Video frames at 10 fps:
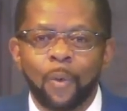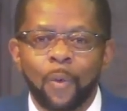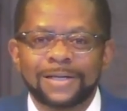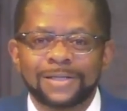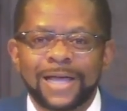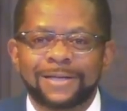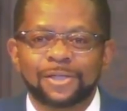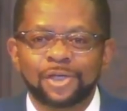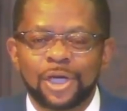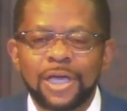was that
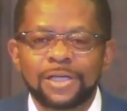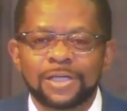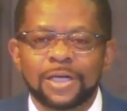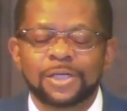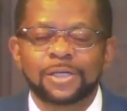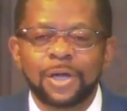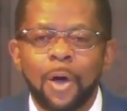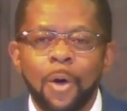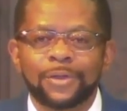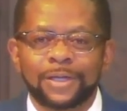Jesus
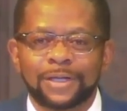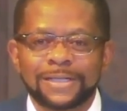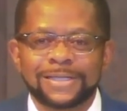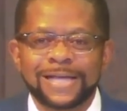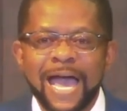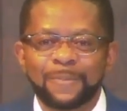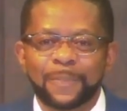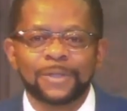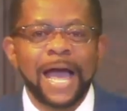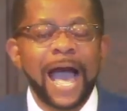told the
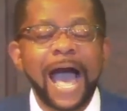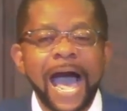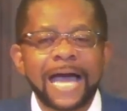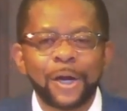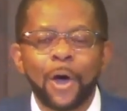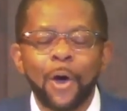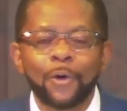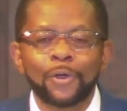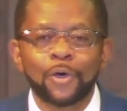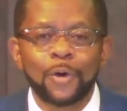disciples, I know
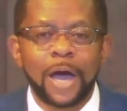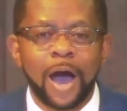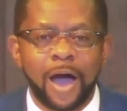you are